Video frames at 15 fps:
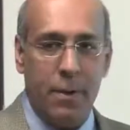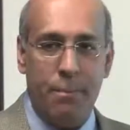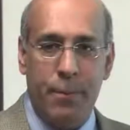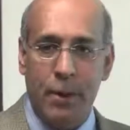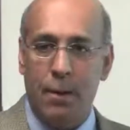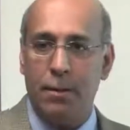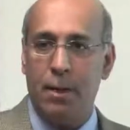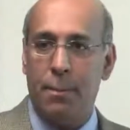
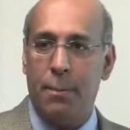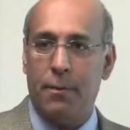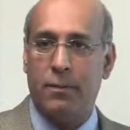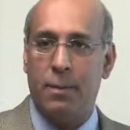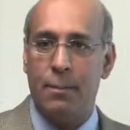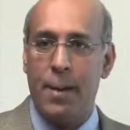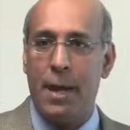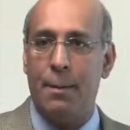buildup of
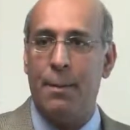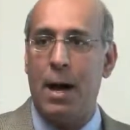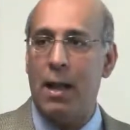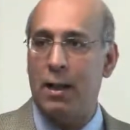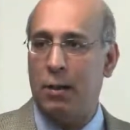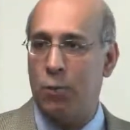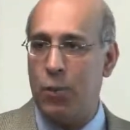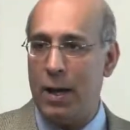some
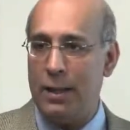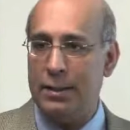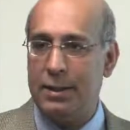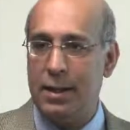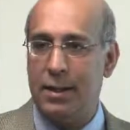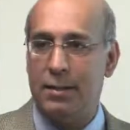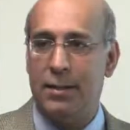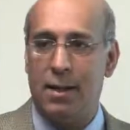metabolic waste
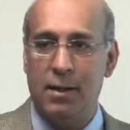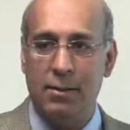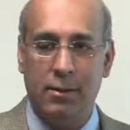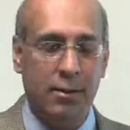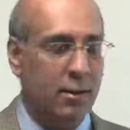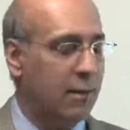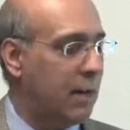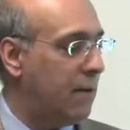at a
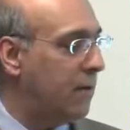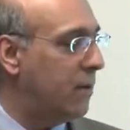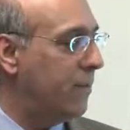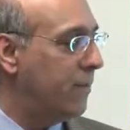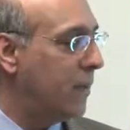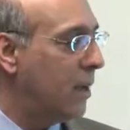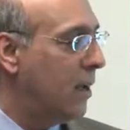cellular level.